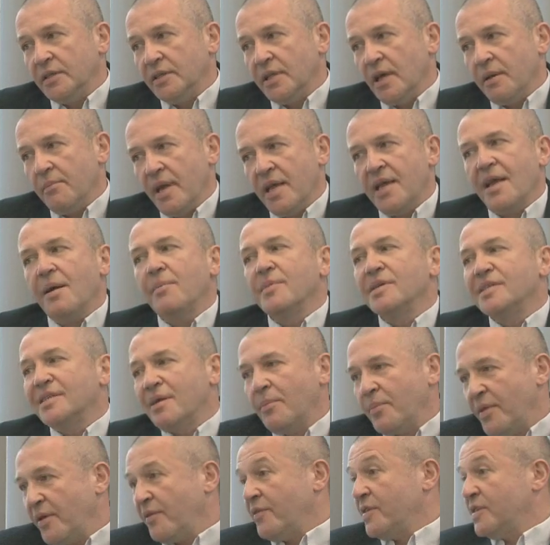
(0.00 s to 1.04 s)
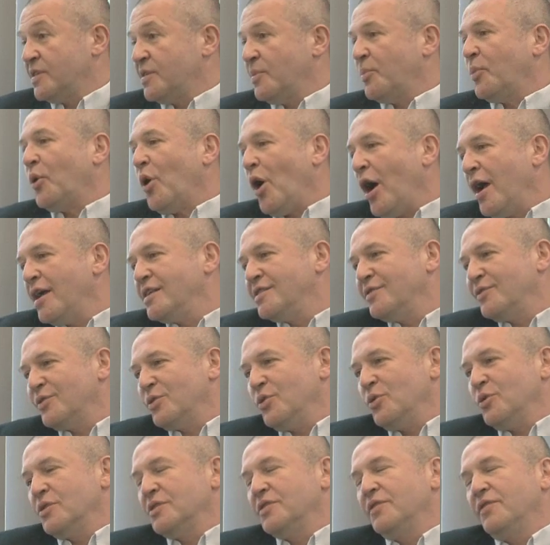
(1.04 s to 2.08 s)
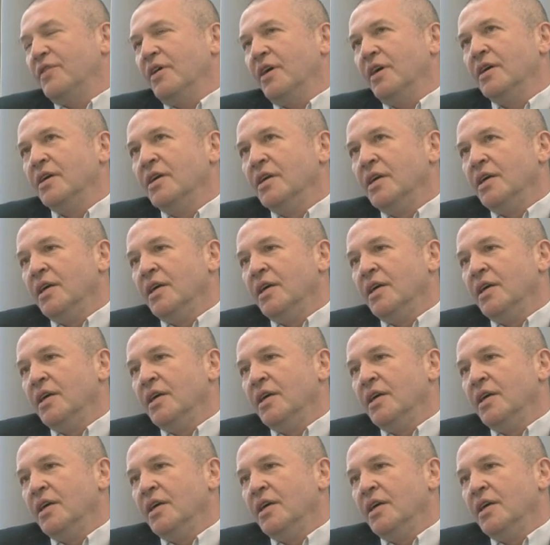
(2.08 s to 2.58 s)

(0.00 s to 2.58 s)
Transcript: And that may come as something of a surprise, of course, for